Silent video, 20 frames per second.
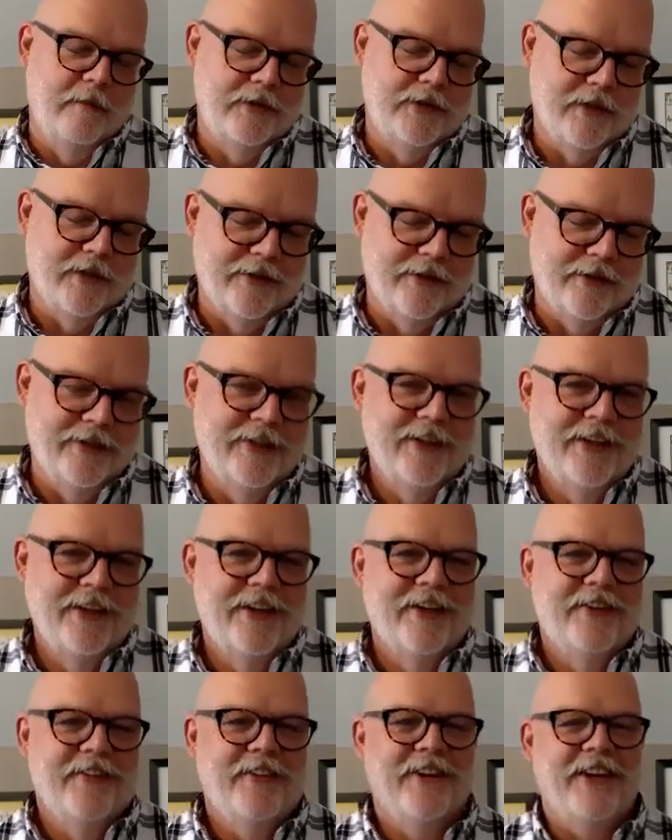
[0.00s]
So
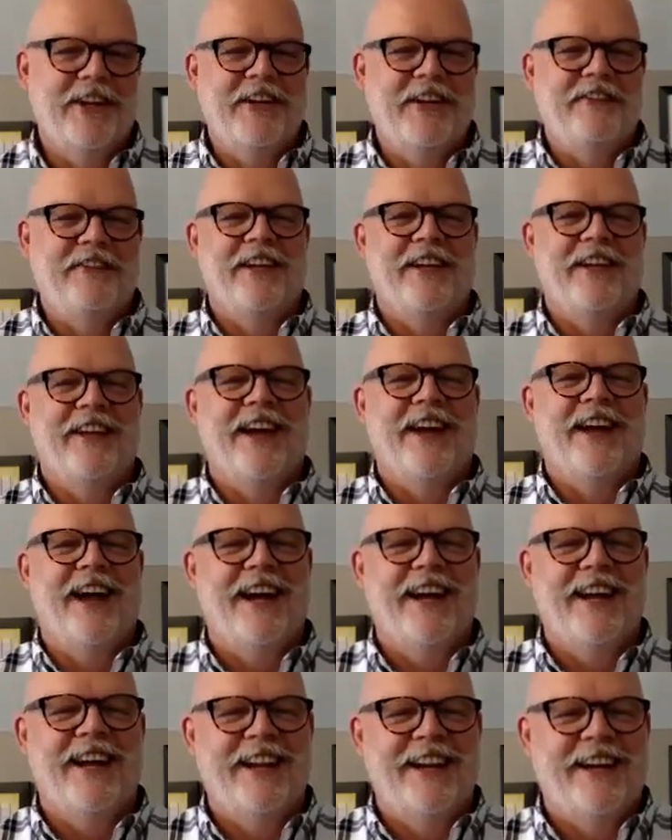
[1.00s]
we'll leave it at that.